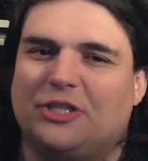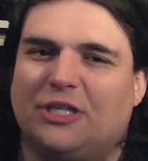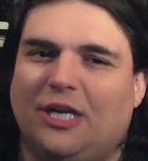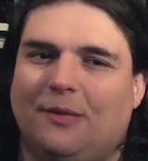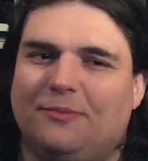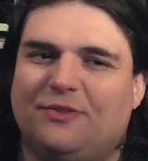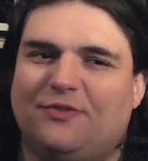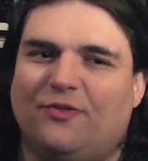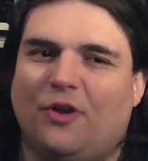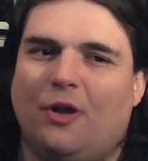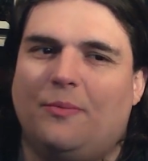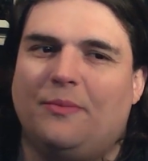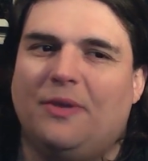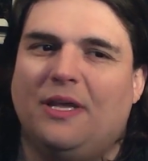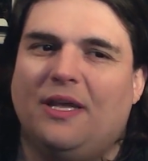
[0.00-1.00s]
comes
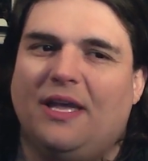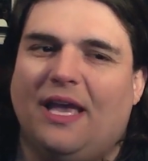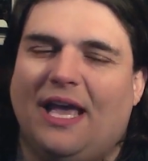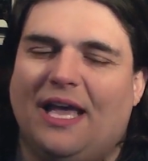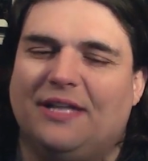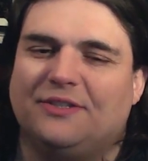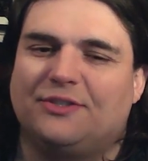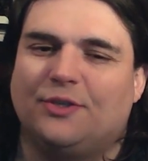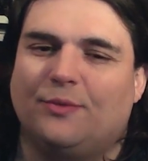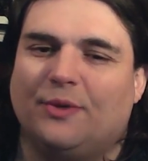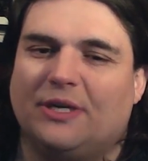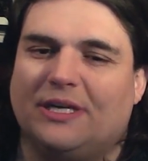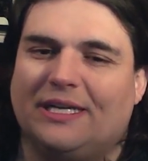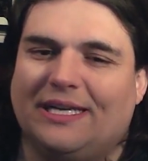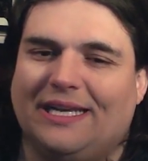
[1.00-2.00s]
from, and so
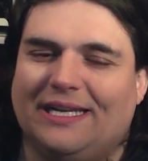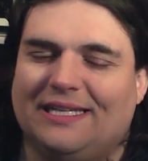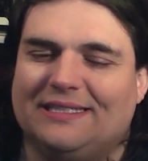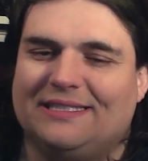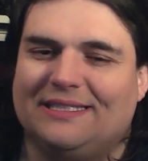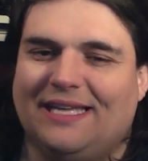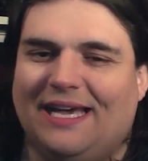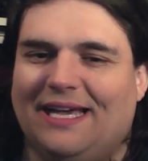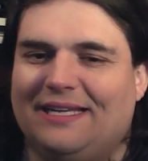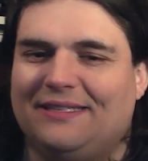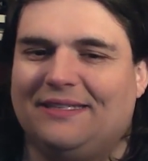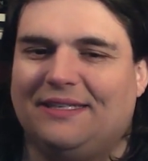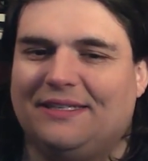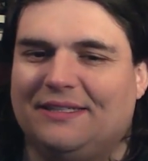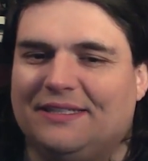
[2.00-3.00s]
we're going to get into that
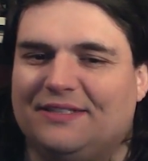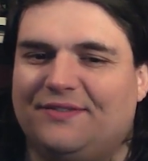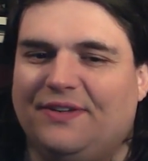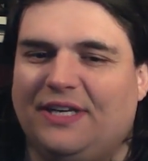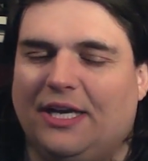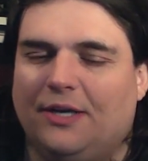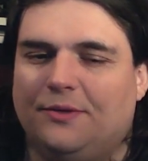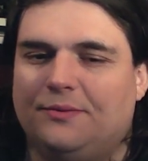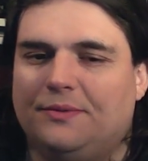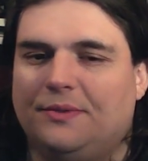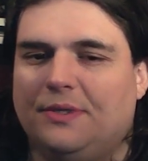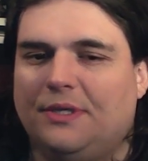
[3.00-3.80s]
in this video.